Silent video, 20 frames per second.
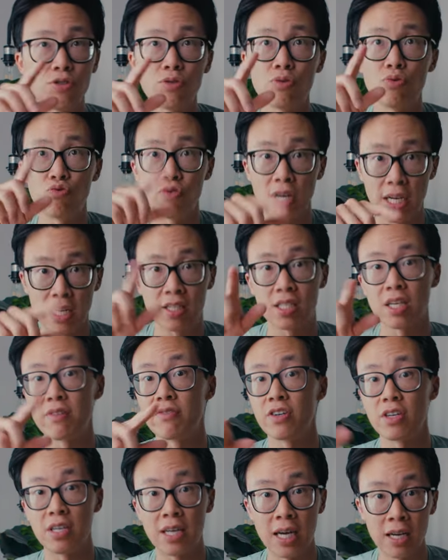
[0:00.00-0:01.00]
to Rec
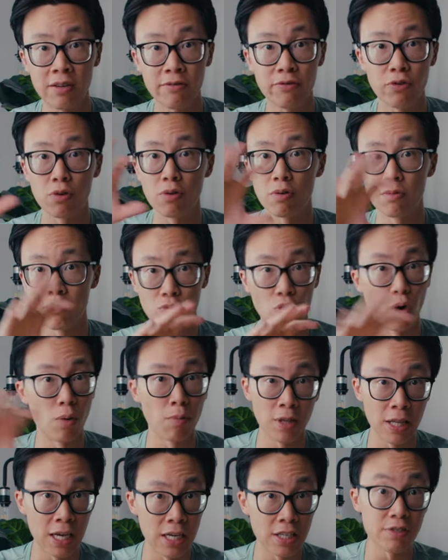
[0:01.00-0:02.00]
709 for
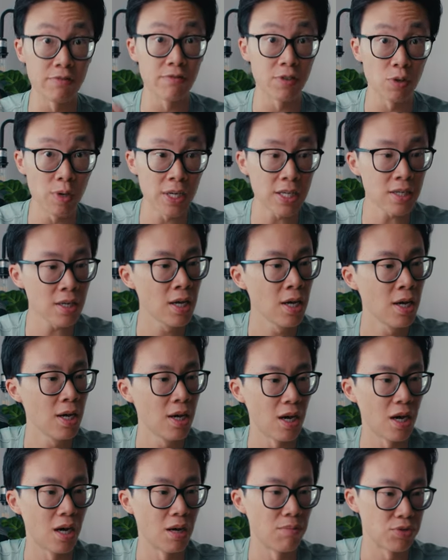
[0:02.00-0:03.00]
normalized viewing.
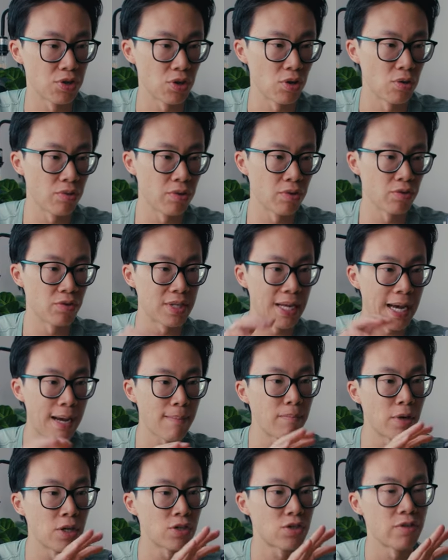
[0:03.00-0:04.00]
So there's
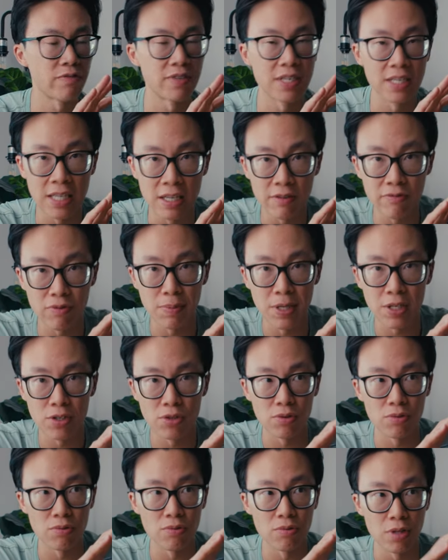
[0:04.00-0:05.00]
not much of a need for me
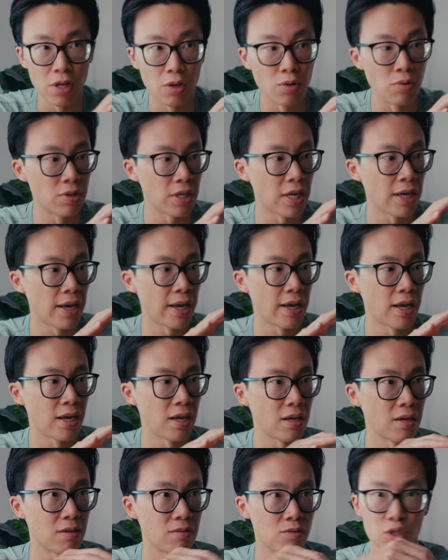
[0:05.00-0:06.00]
to load
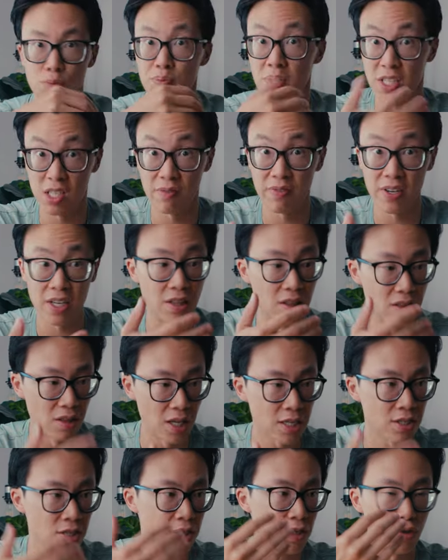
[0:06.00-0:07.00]
a specific
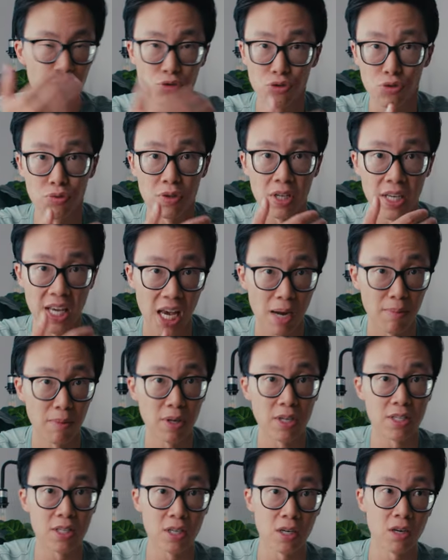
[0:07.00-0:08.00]
LUT to the
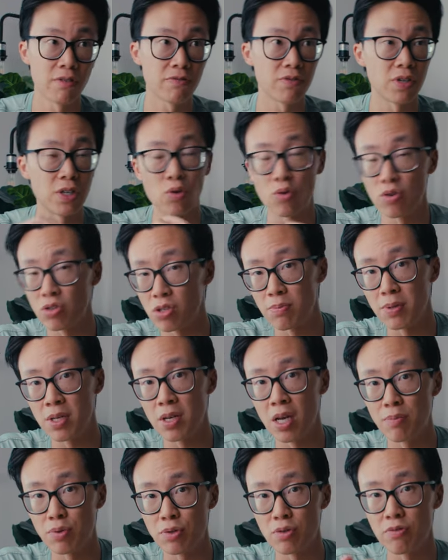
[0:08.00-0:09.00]
camera itself in order to
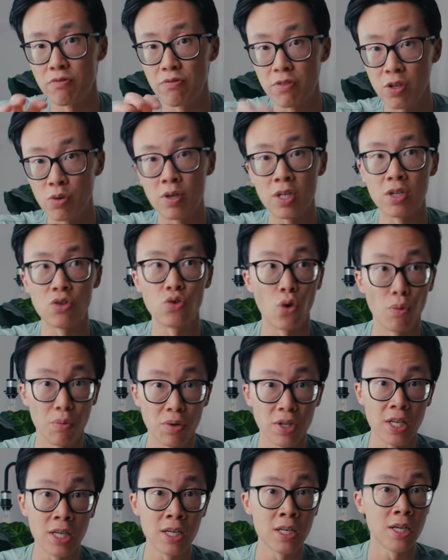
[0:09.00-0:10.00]
be able to view it
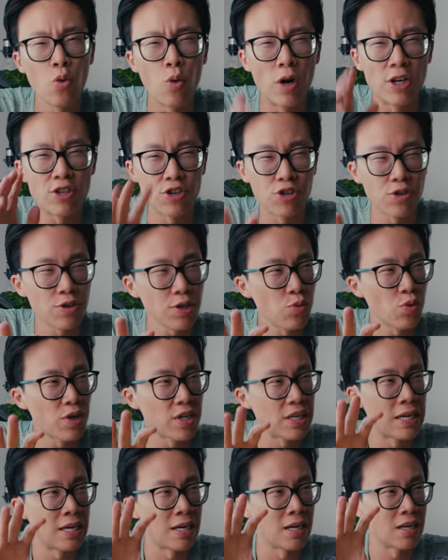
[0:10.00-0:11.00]
normally. Oh, I should show you
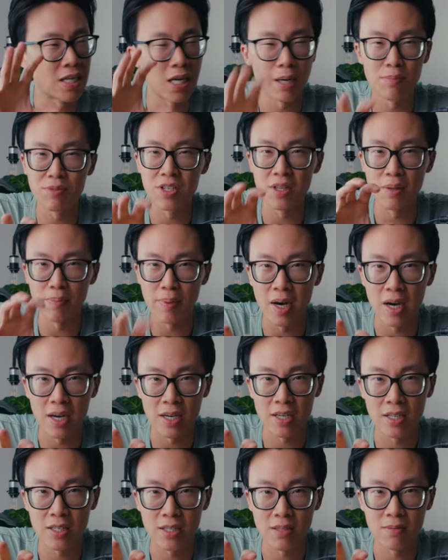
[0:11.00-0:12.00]
what comes in the
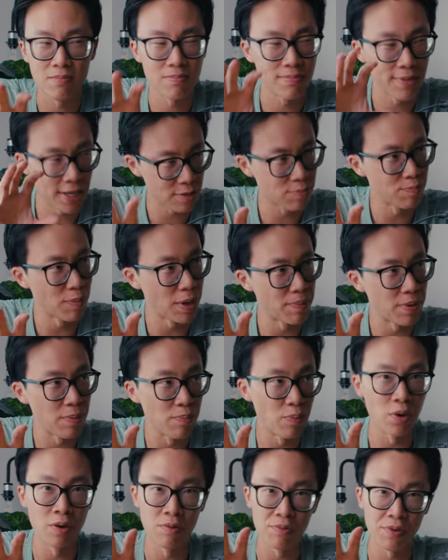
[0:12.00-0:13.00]
box. That might be
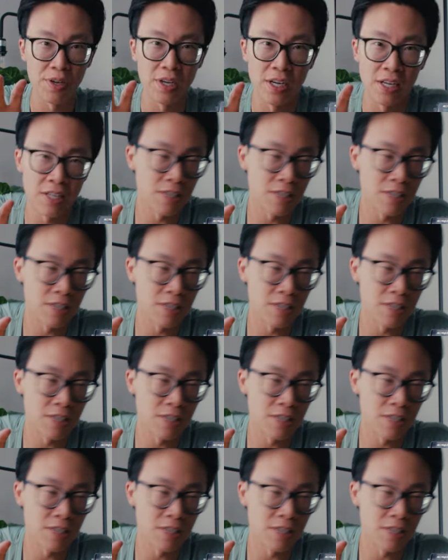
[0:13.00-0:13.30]
important for you